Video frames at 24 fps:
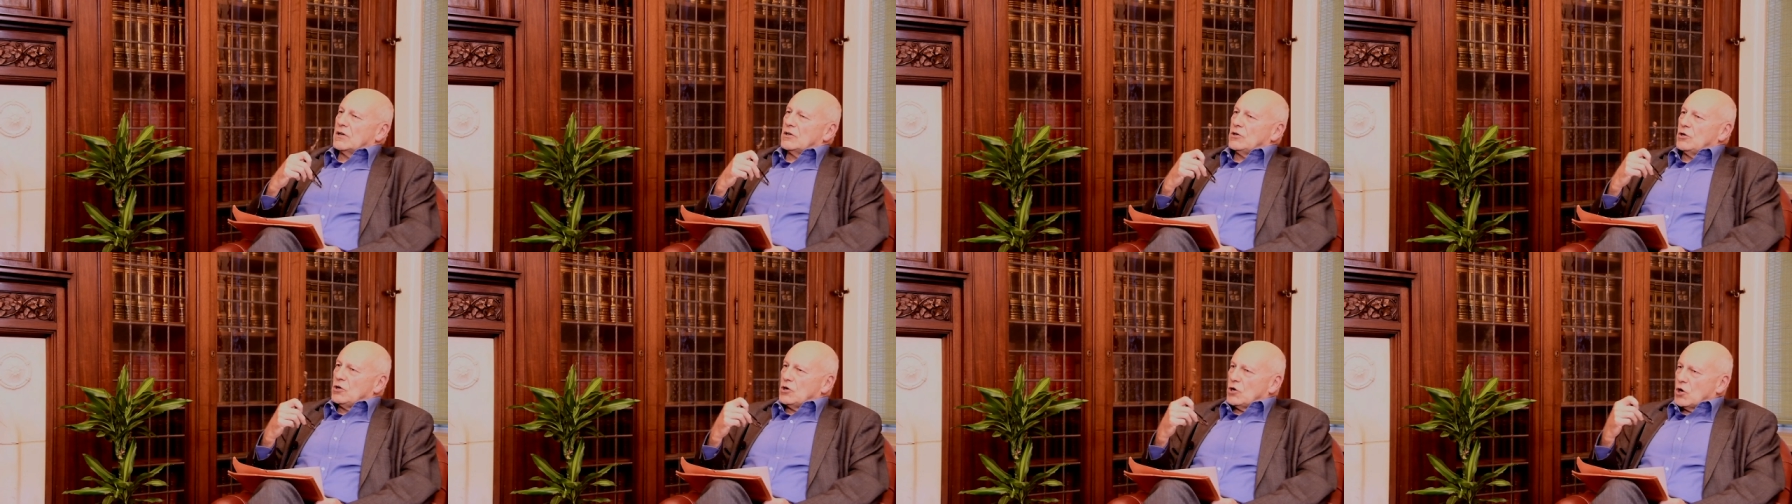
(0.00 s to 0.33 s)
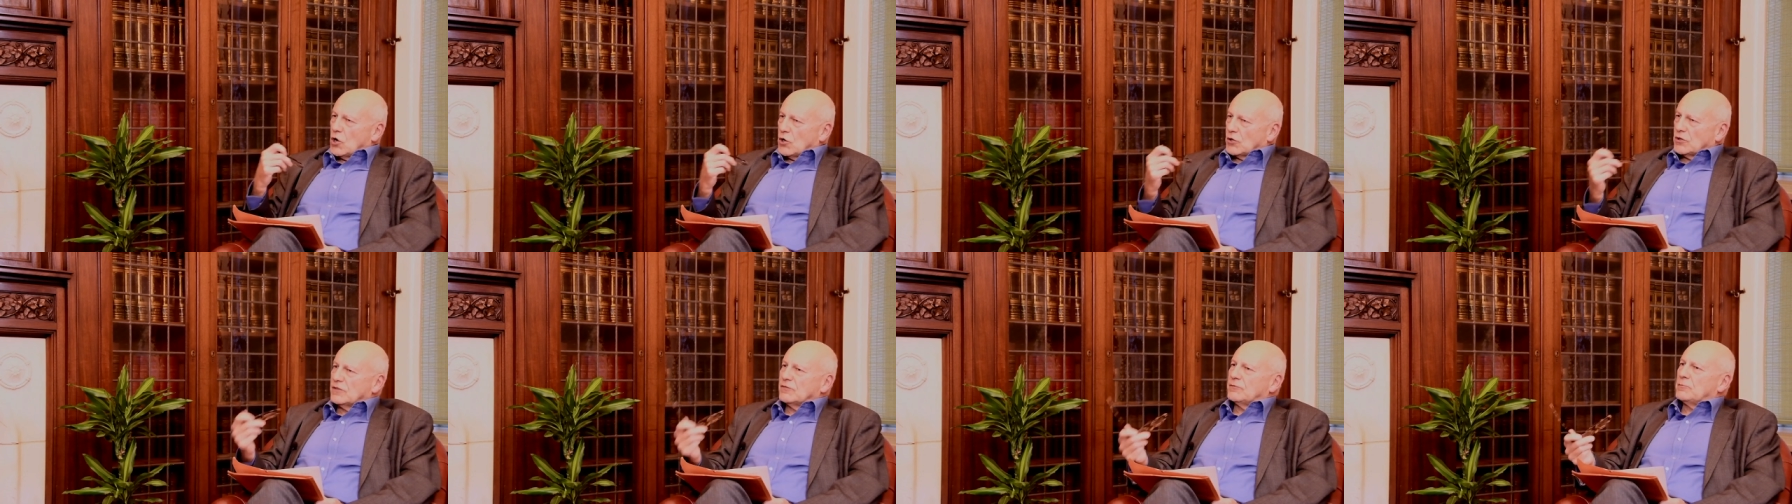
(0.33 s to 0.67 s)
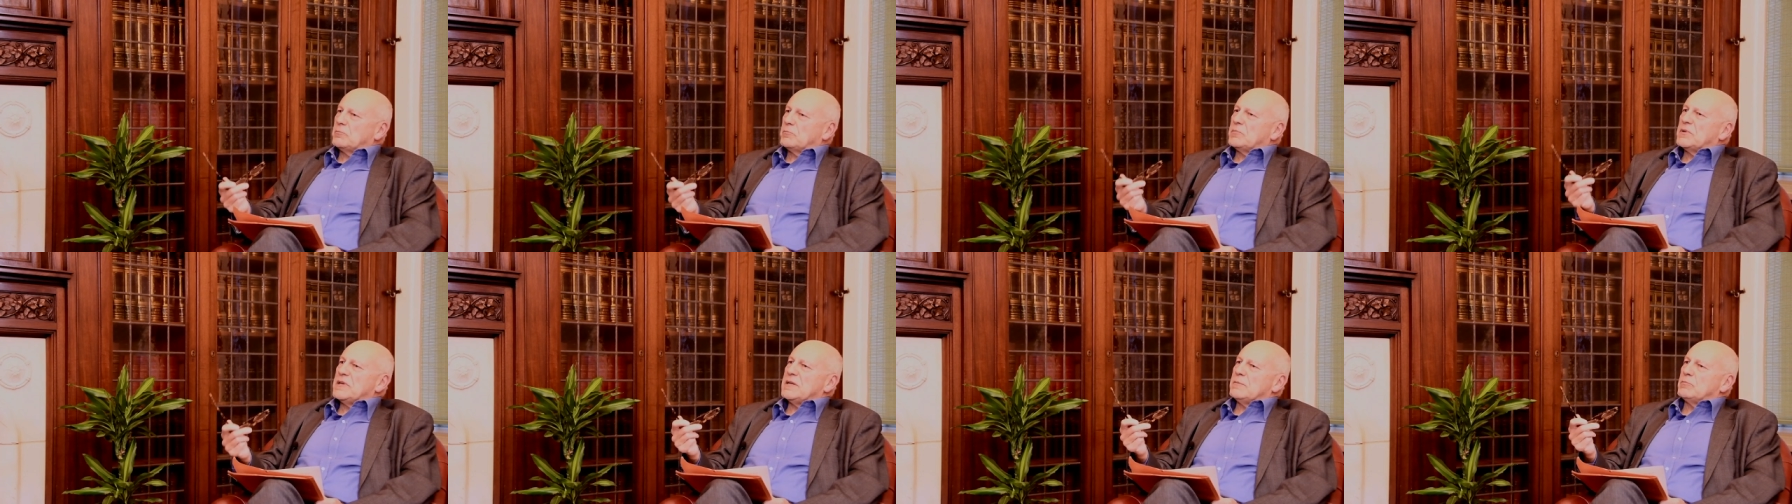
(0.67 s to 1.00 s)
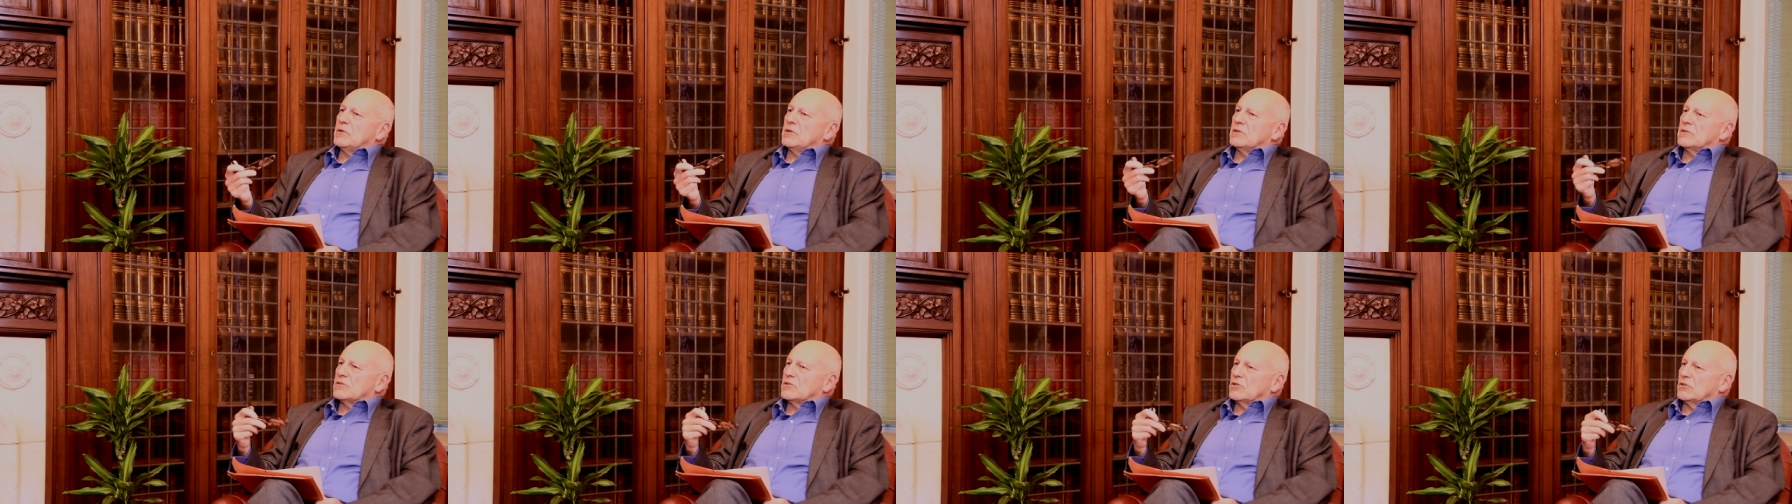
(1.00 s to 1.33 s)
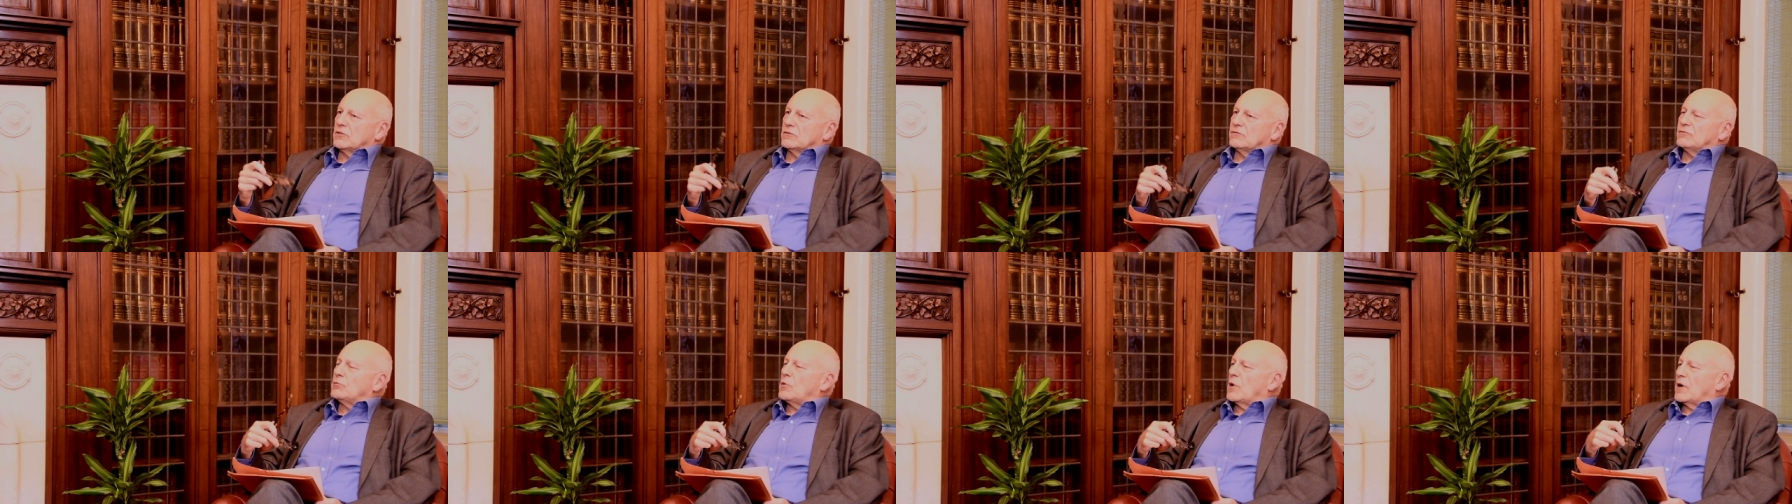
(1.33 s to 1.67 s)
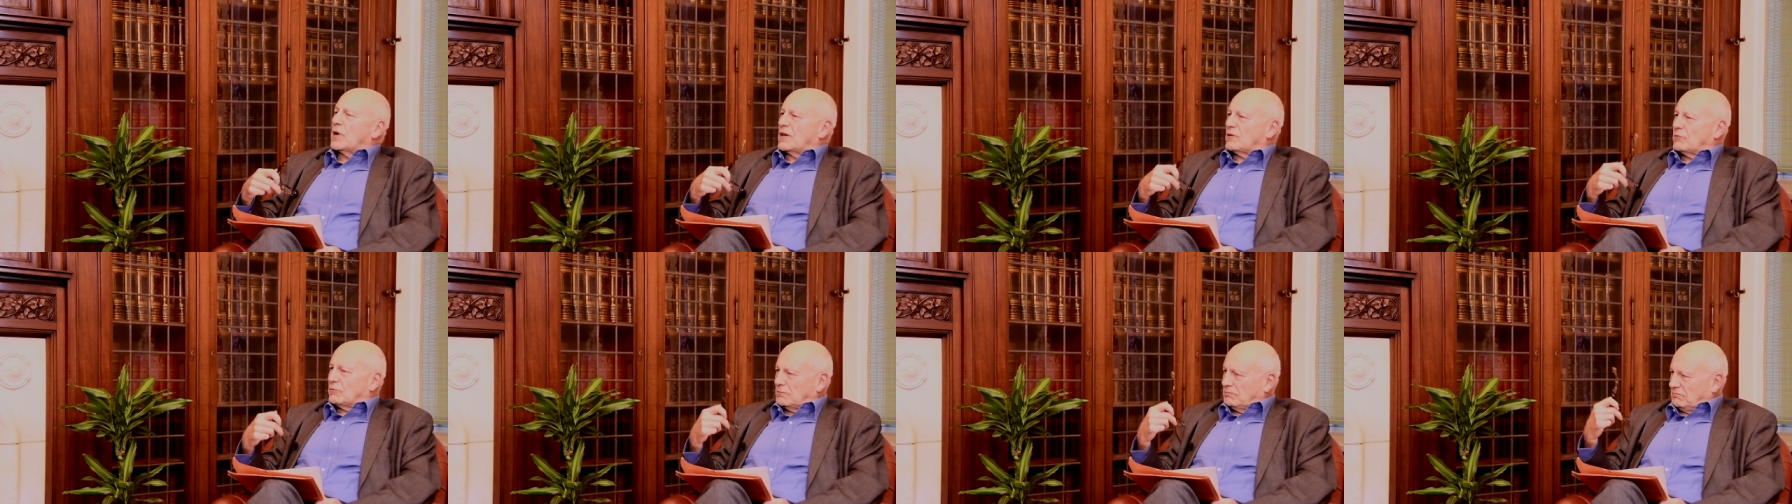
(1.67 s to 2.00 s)
a lot of people sort of
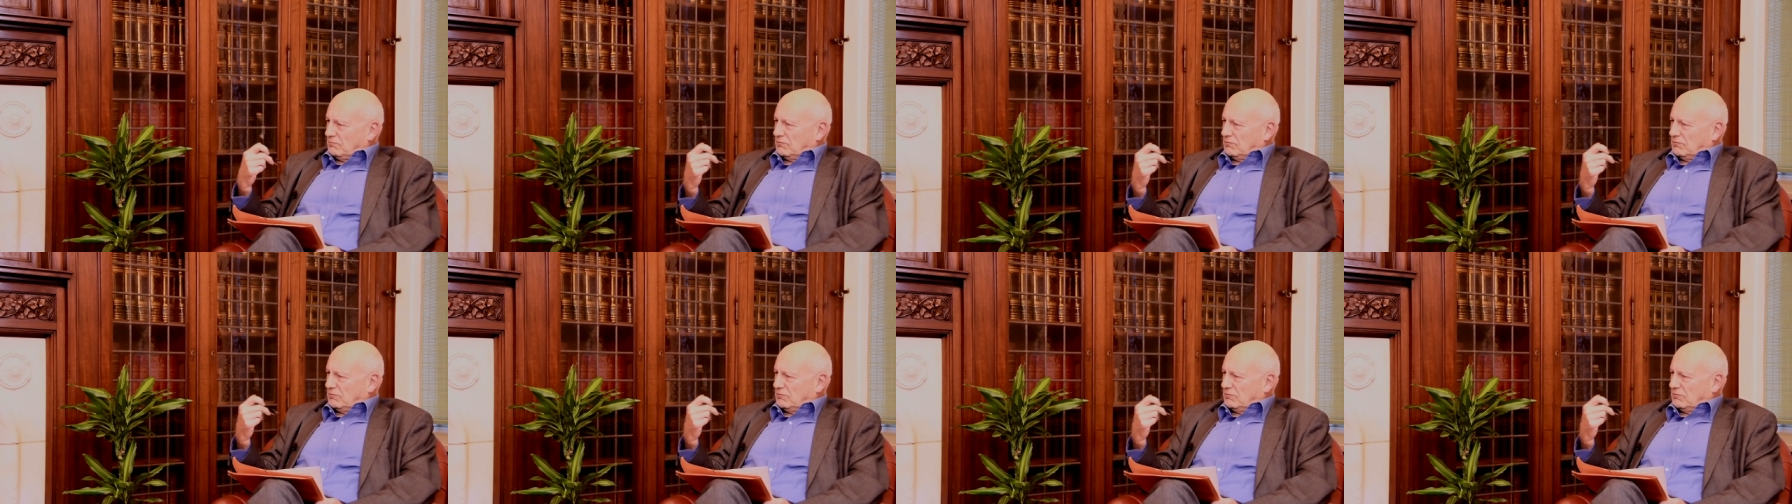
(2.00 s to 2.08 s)
worked